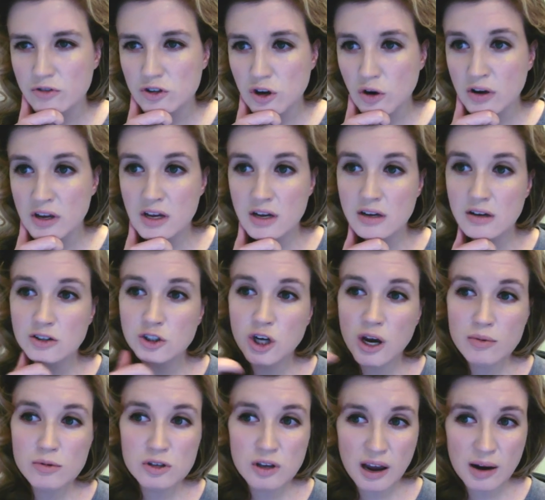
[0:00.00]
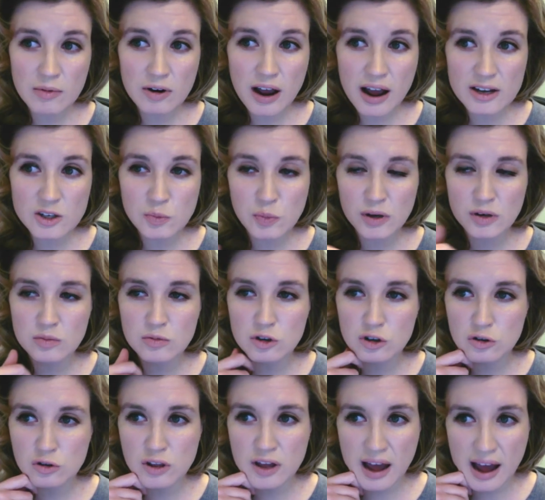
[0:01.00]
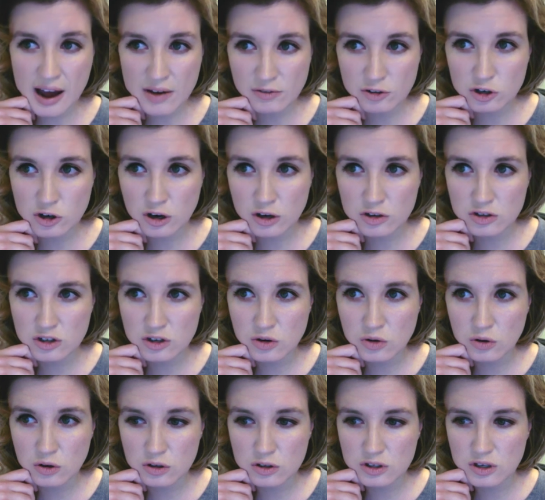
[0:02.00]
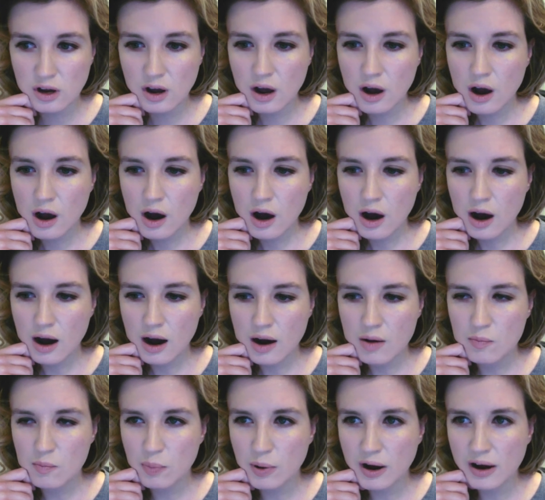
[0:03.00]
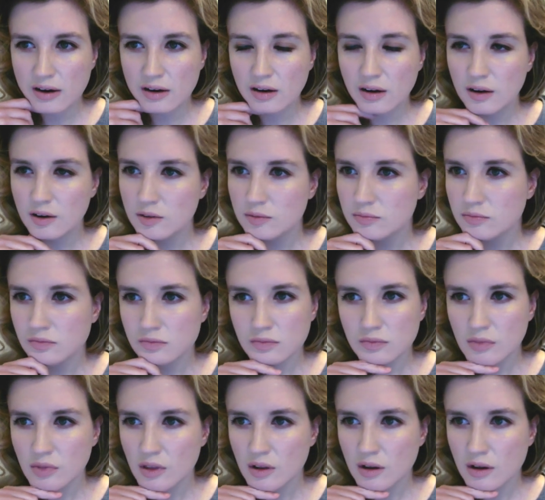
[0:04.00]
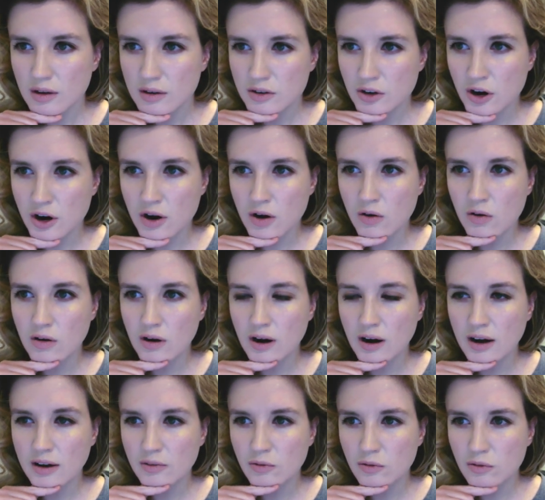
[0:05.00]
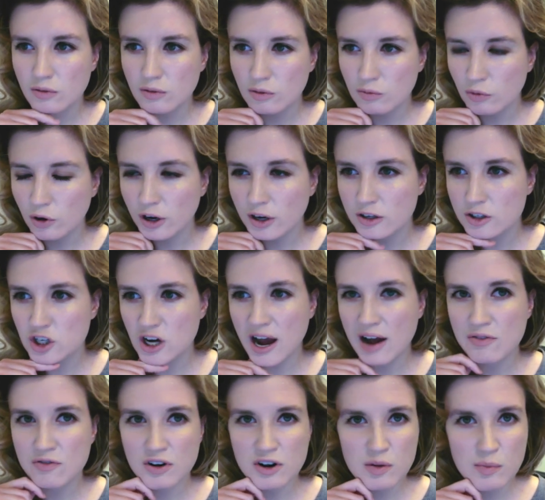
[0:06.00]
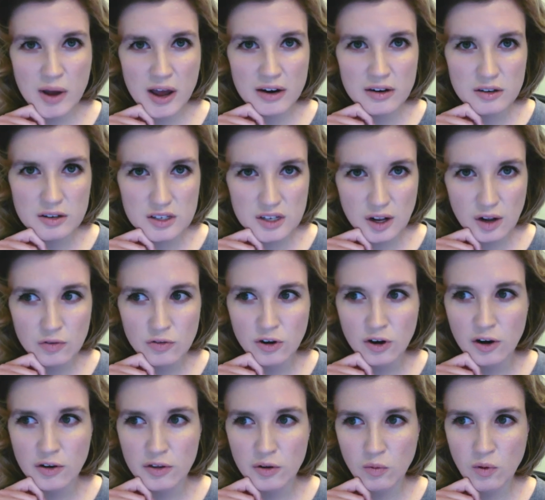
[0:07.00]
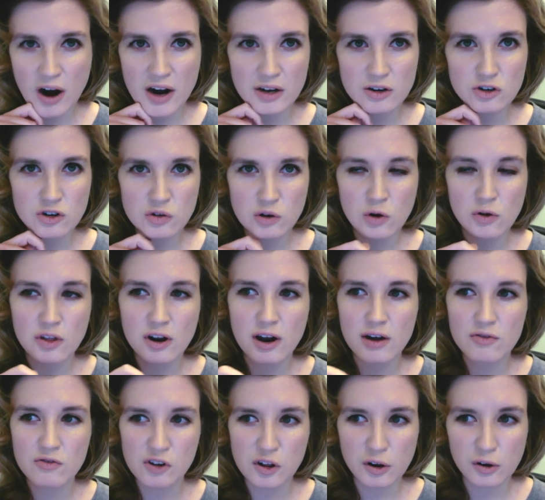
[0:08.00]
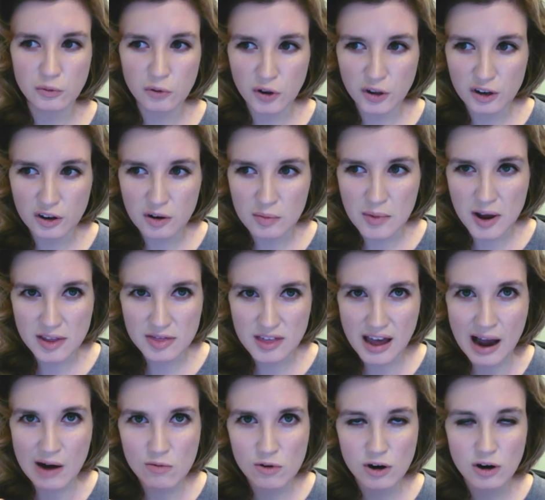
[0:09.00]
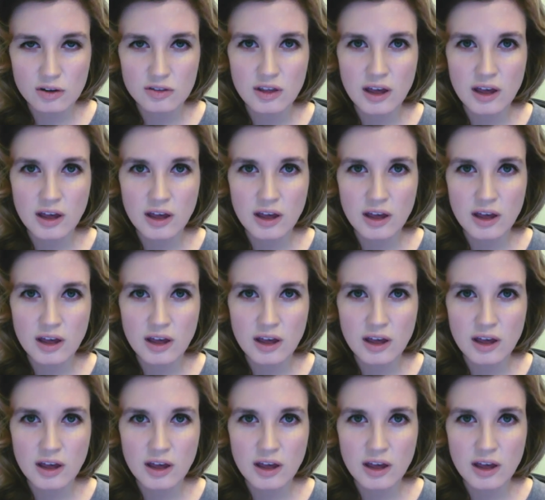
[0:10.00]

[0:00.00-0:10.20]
So James Cameron has picked him to do the Avatar sequels, but you know, Rick Jaffa and Amanda Silver are the writing duo that I feel are really going to make that work.